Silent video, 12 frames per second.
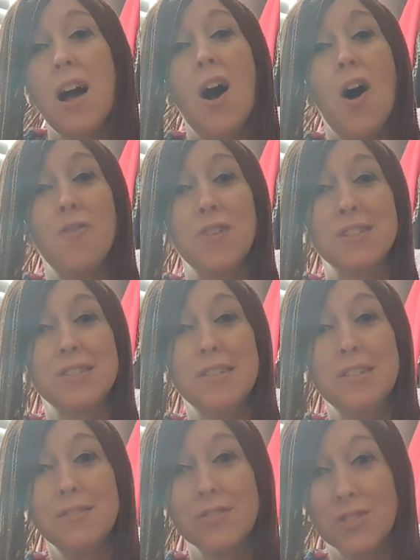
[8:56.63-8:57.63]

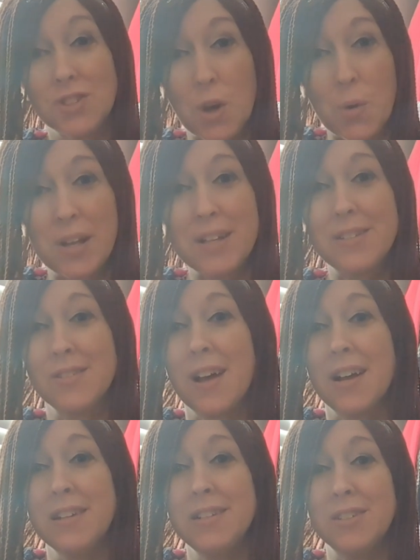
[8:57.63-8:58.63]
Obviously, soda is
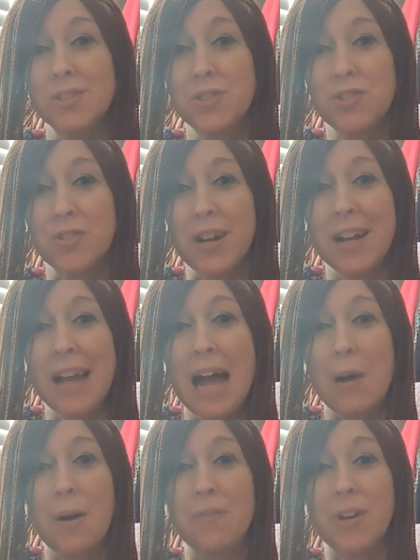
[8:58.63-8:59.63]
not ideal to drink.
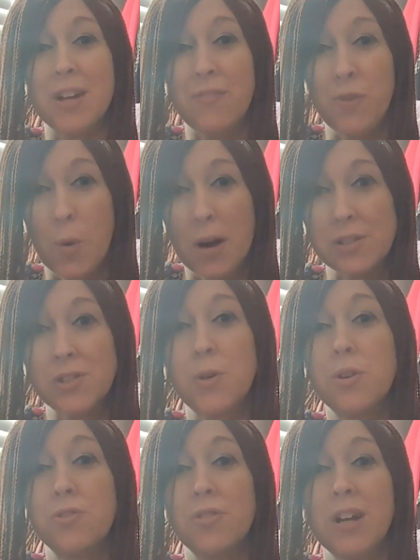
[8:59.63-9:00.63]
However, if you are a
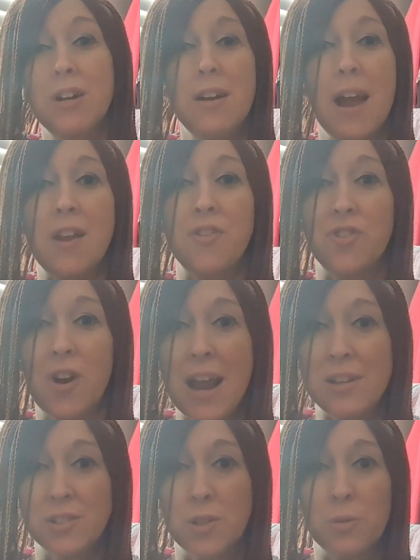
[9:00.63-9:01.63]
soda drinker and you're
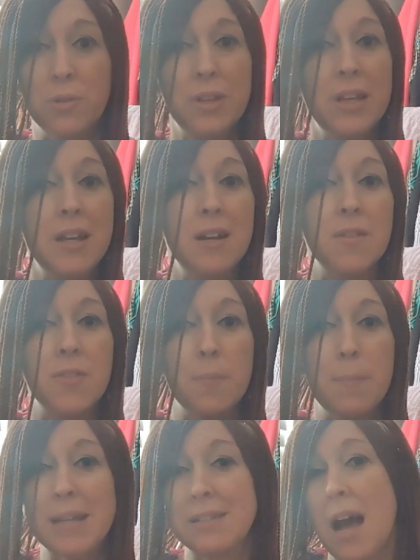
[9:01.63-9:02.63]
trying to go clean, the
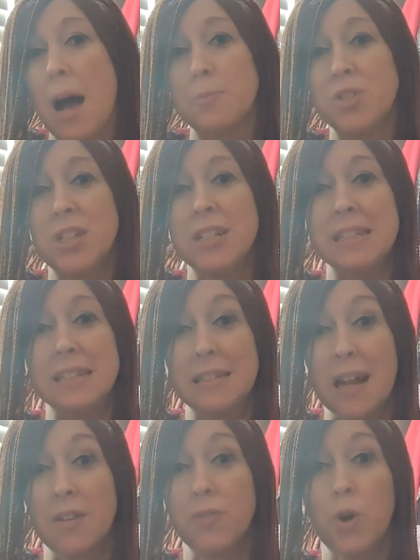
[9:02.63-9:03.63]
best option
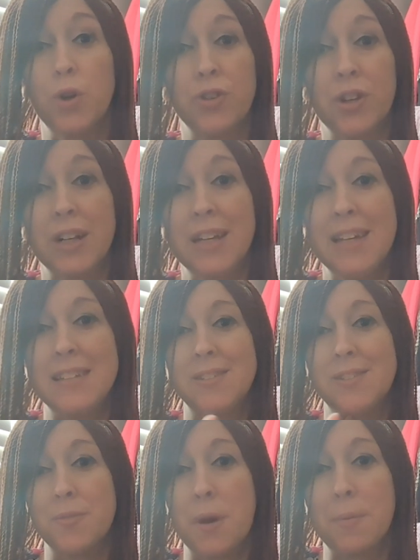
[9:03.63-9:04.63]
instead of cold turkey
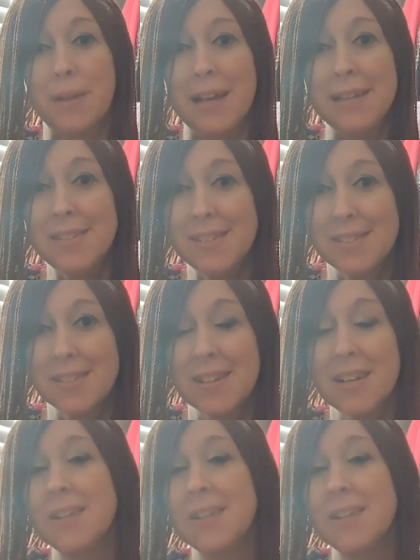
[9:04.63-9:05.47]
to replace.